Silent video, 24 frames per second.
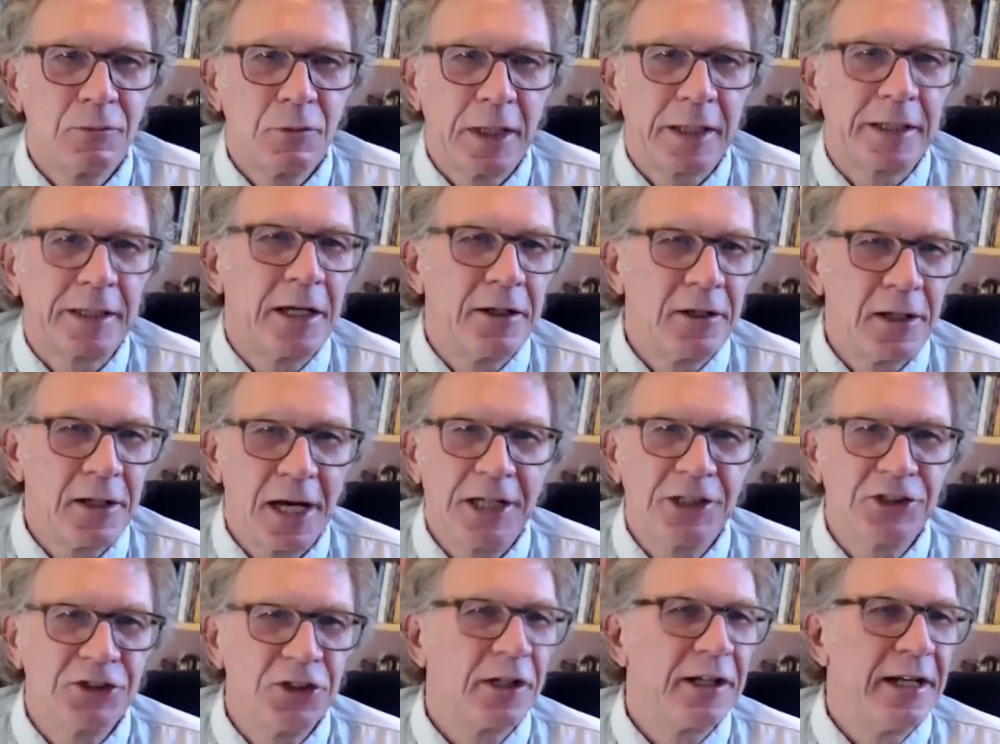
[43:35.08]

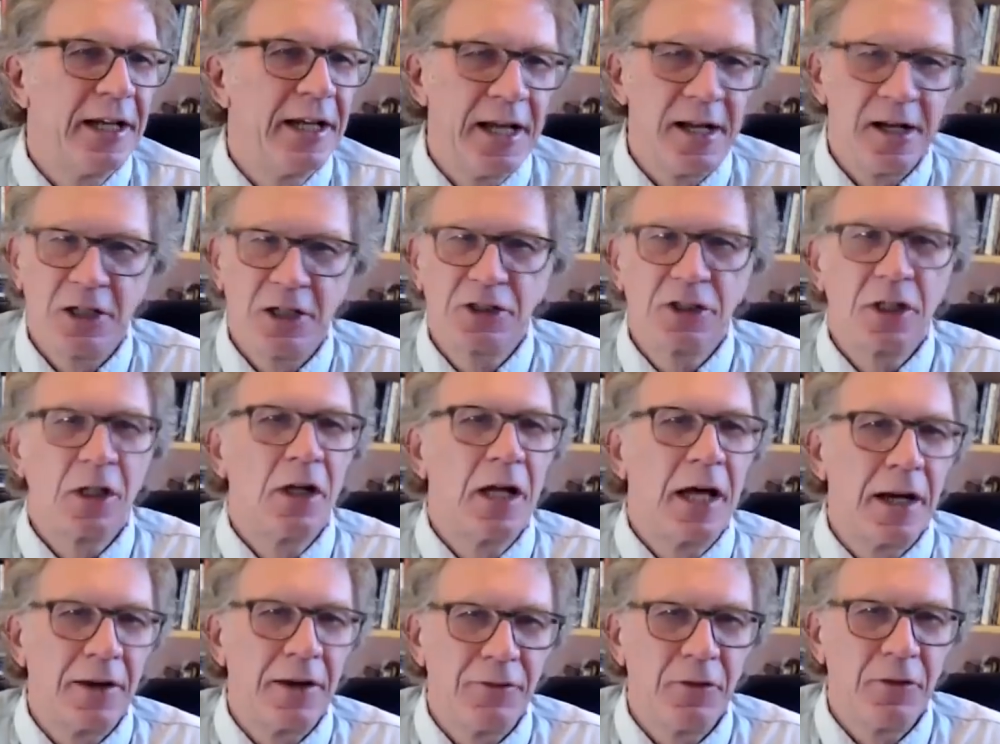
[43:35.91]
Recognize there's a
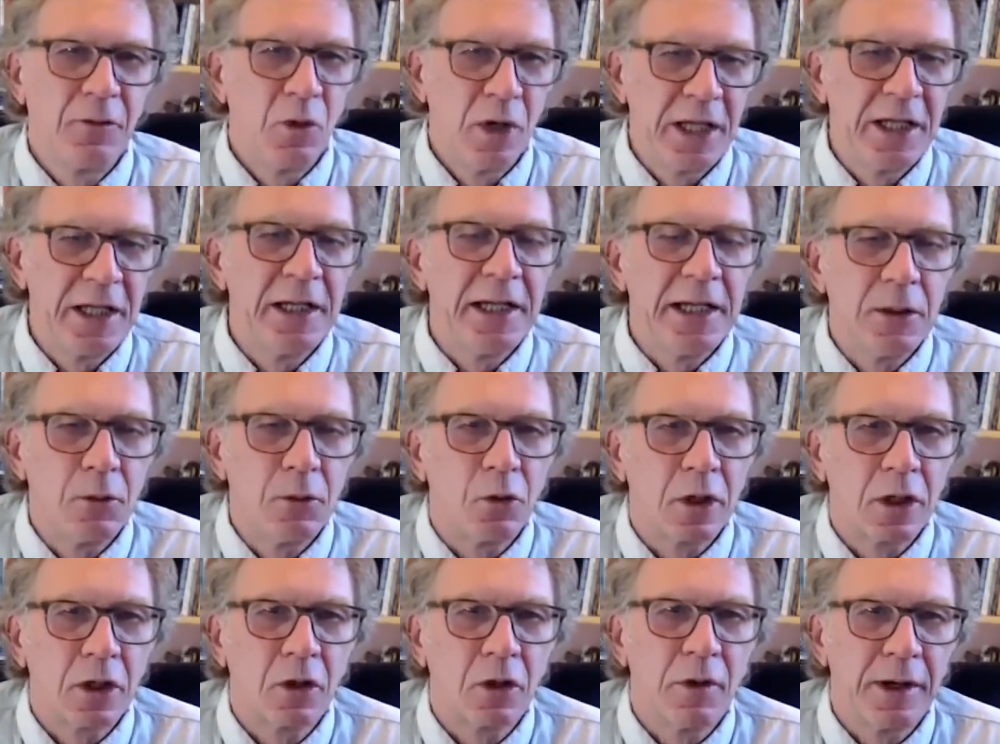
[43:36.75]
lot of really neat
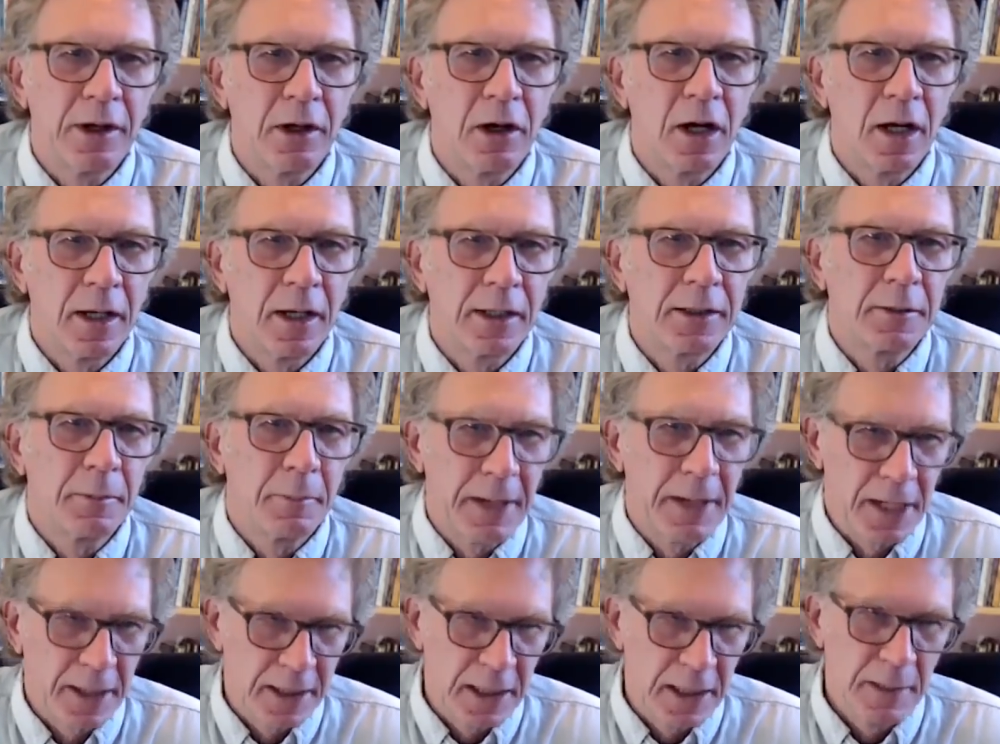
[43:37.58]
work going on at the
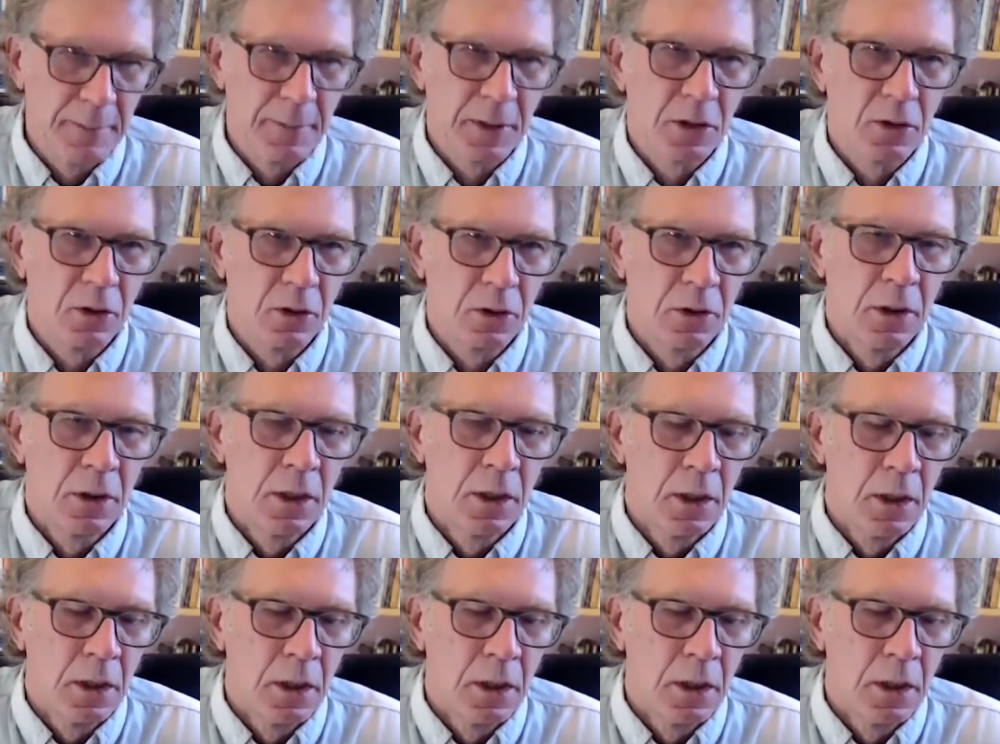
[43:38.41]
biochemical